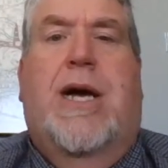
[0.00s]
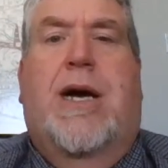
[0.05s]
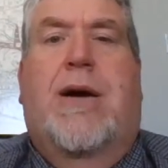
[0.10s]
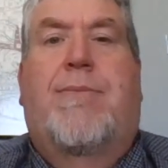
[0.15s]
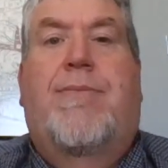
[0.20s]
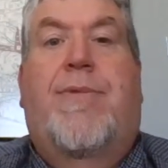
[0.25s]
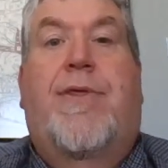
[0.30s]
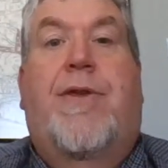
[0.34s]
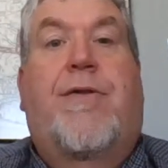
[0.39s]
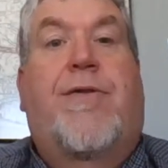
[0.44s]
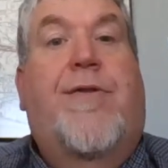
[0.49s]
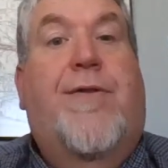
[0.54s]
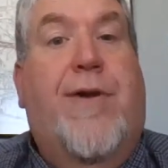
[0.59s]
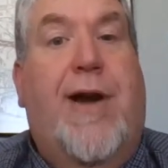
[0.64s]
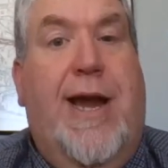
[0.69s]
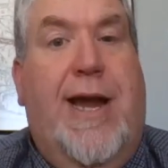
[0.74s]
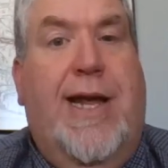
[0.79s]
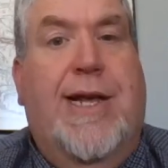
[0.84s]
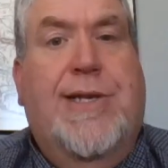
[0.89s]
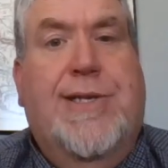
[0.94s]
The
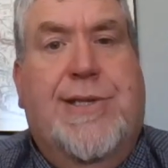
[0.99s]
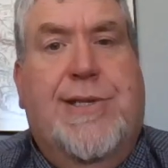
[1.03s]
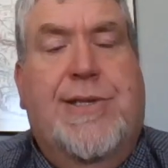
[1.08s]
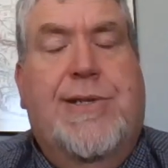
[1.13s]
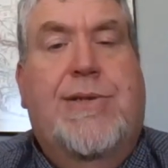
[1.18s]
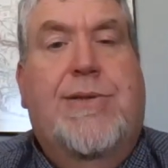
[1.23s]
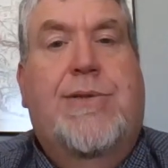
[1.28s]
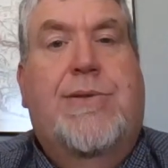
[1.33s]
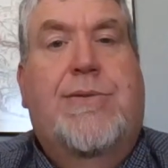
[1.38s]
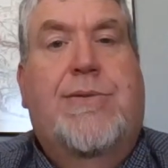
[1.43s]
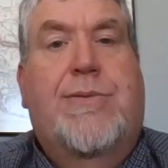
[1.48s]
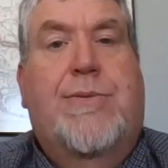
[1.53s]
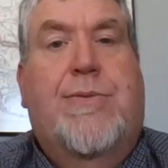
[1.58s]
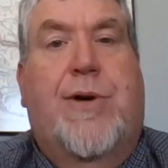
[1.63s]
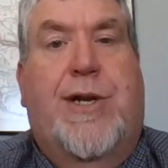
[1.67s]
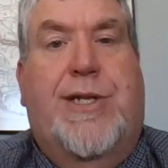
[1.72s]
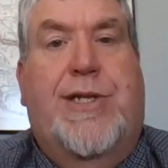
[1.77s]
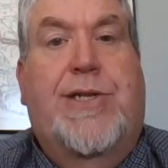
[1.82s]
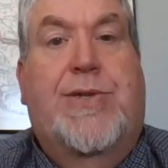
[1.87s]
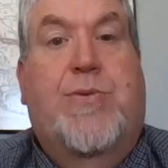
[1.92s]
Franks,
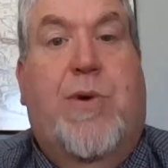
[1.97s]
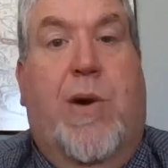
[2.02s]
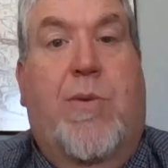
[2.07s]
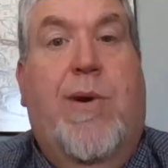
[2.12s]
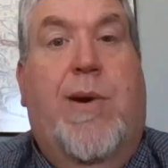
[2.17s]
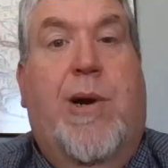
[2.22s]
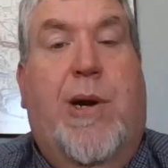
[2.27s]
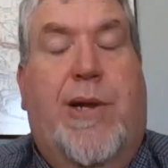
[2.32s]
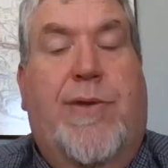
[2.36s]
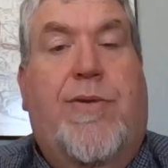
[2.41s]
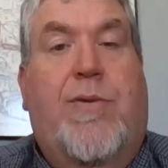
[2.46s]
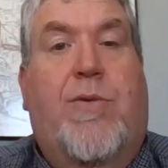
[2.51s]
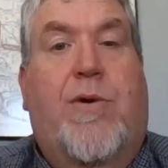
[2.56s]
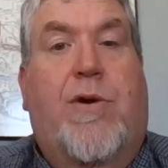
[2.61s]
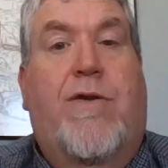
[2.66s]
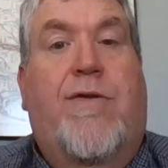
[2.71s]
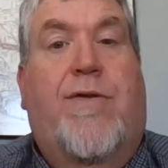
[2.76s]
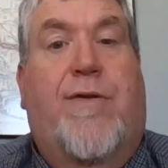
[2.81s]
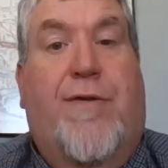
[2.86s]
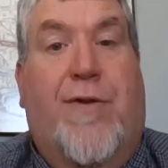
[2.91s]
which is where we get the
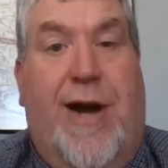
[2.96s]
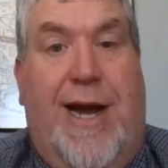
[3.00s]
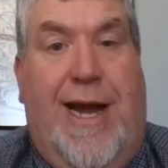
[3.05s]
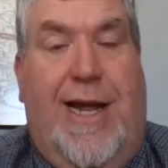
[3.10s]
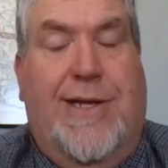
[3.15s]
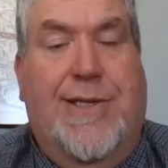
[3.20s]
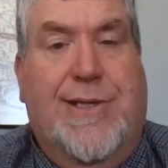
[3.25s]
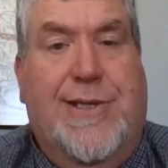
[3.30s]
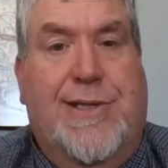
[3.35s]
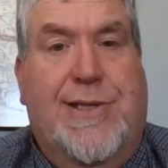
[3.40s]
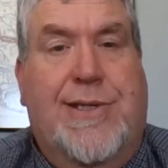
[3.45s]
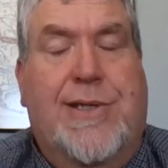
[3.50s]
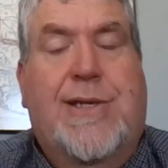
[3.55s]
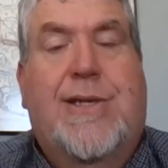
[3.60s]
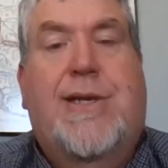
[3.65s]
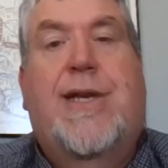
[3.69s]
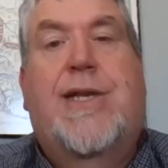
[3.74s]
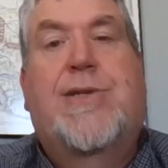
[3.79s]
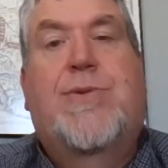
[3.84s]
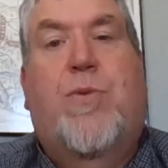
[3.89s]
word France,
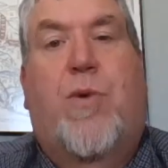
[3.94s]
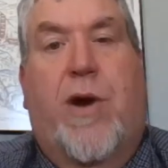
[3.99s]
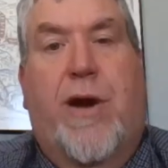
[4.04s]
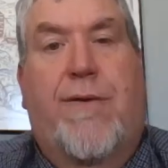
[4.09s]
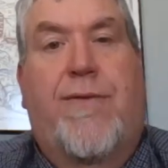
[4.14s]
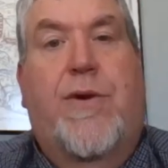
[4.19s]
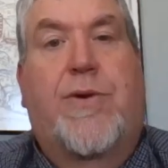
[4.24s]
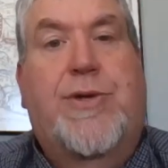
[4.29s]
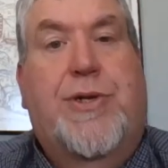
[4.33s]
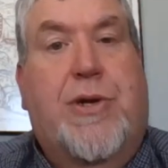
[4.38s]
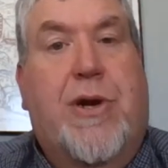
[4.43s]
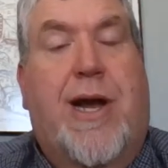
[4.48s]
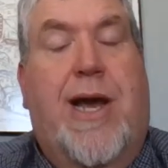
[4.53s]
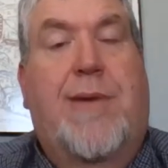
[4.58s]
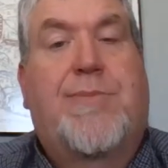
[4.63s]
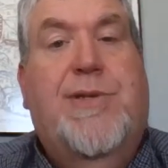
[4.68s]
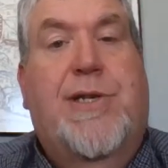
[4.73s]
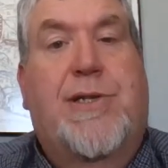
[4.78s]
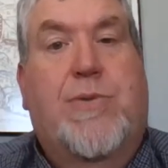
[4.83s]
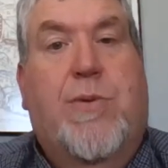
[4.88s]
is one of those
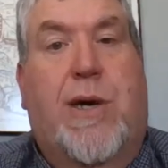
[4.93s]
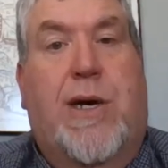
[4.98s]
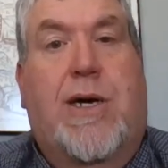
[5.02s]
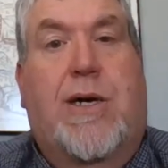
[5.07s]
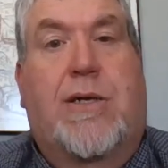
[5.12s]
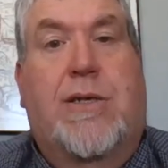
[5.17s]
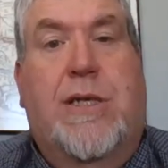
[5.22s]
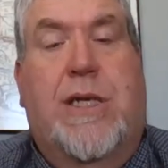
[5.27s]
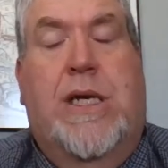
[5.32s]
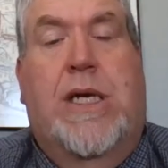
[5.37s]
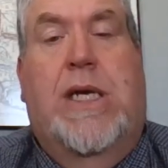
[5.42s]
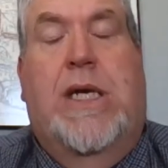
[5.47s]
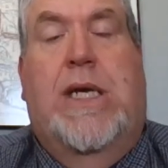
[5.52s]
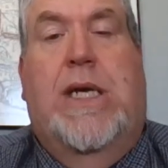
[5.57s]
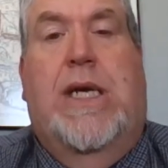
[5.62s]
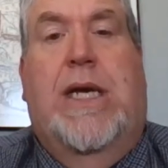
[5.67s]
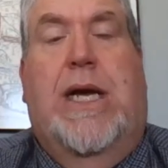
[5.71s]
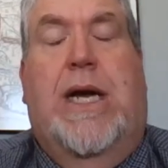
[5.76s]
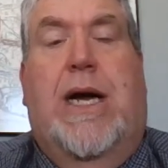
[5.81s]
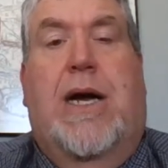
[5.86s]
tribes as well.
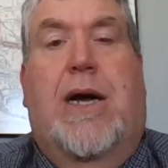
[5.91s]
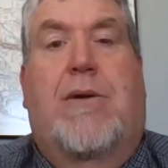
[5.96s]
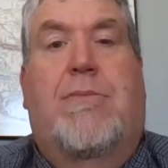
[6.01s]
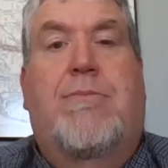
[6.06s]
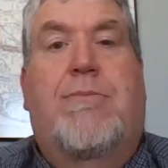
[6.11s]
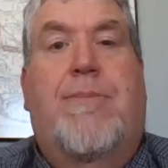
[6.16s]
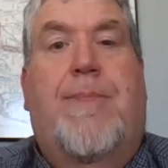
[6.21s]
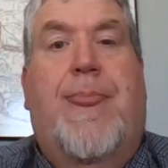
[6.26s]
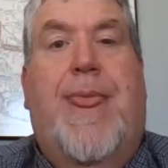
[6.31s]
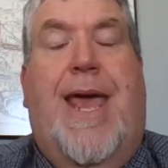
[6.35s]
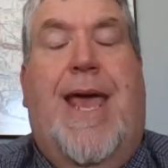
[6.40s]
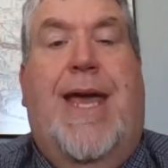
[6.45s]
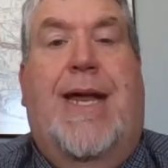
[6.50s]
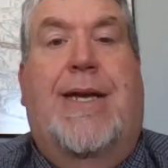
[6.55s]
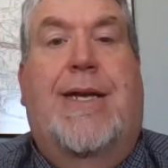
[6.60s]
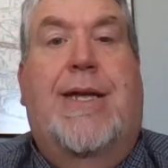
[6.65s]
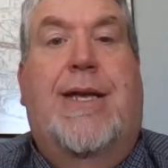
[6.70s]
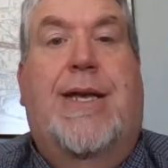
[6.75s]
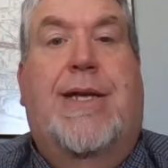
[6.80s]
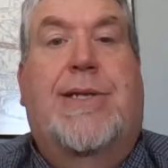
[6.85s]
And
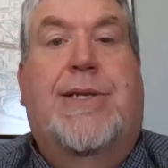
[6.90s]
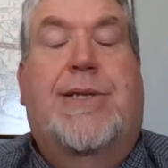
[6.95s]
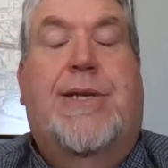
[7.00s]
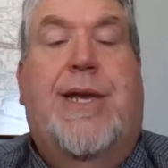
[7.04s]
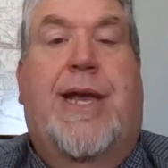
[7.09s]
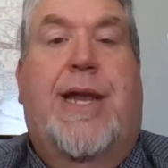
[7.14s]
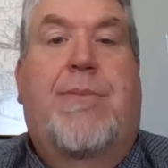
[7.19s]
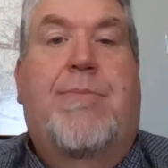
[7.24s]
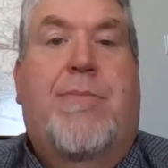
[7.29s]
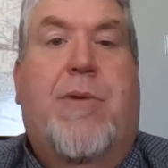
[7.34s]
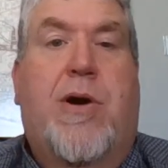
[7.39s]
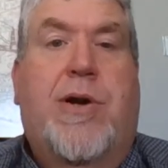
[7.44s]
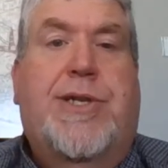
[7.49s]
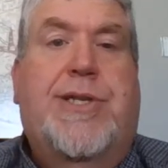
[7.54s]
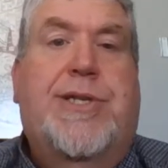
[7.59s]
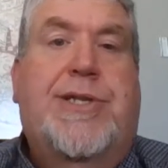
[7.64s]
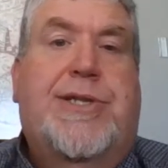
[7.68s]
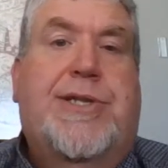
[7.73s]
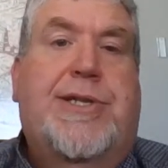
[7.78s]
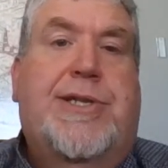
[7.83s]
it
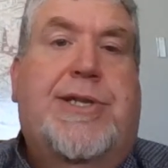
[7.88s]
emerged